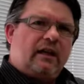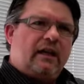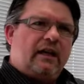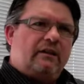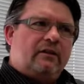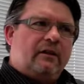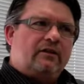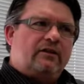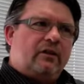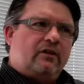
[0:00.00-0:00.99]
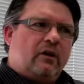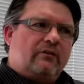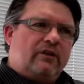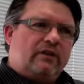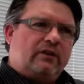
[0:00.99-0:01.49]
And so
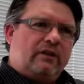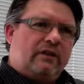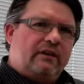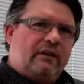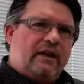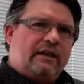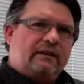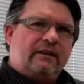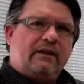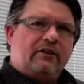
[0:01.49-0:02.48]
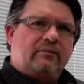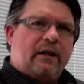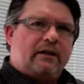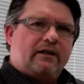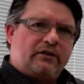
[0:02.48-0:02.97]
obviously the analytics
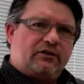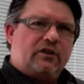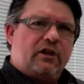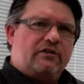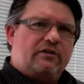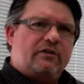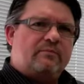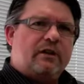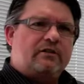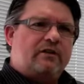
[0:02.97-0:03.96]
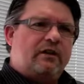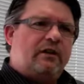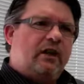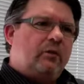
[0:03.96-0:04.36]
market has changed in as much that